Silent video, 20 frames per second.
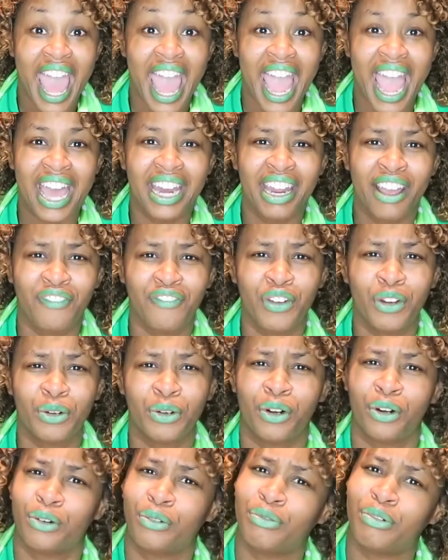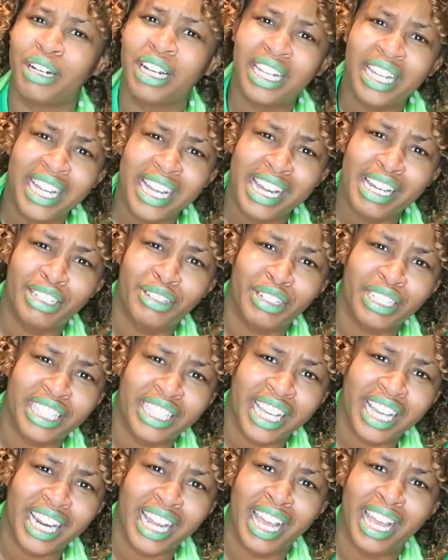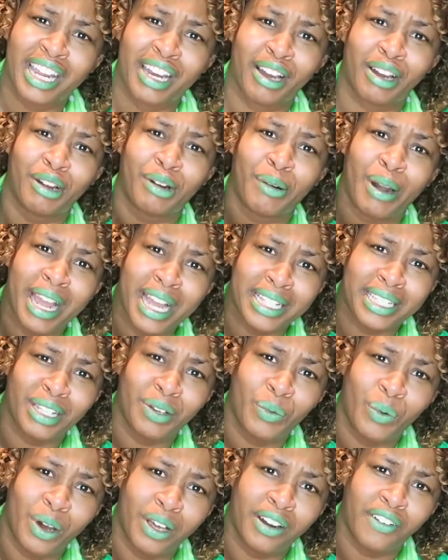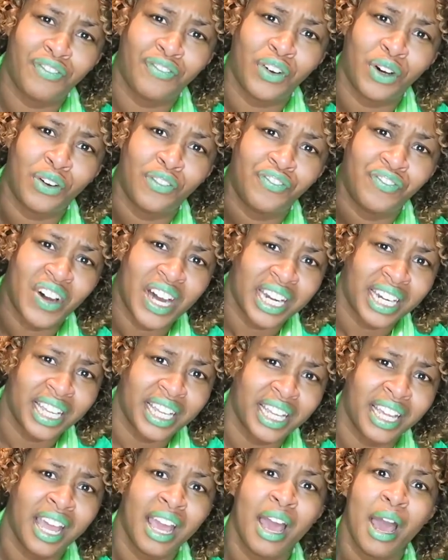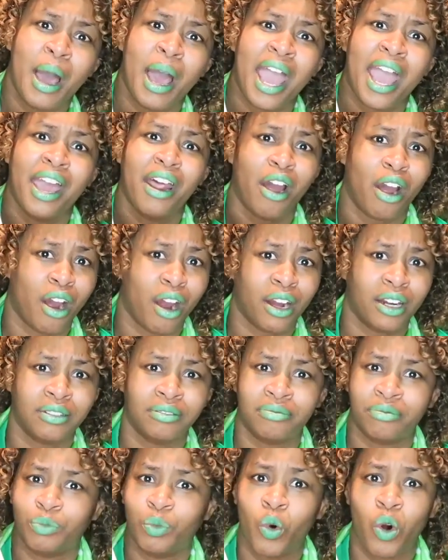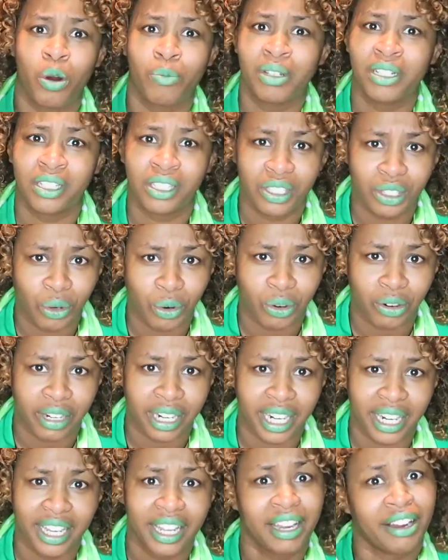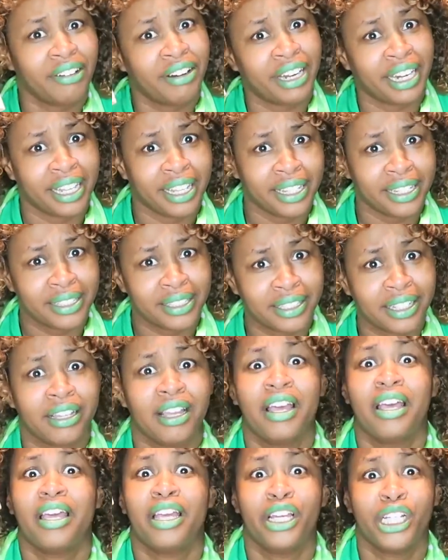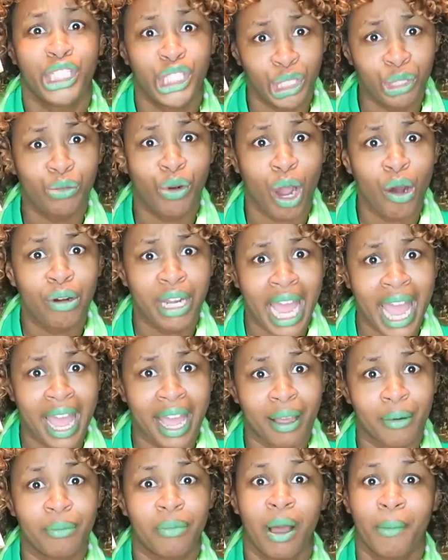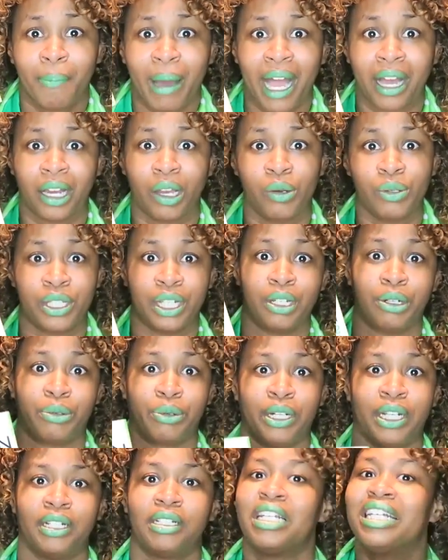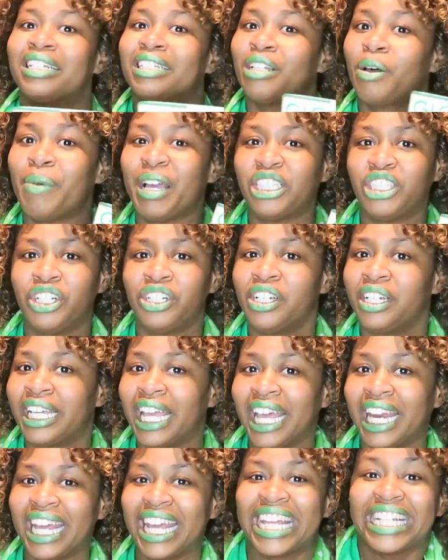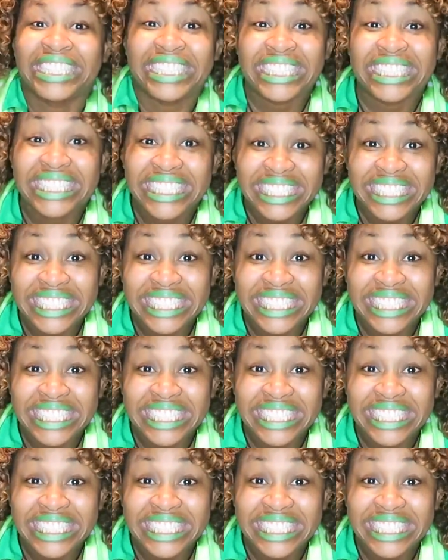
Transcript: And if you were really interested in a crazy, wonderful, funny, and heartwarming story, here it is. Is You Okay by GloZell Green. So make sure you get it.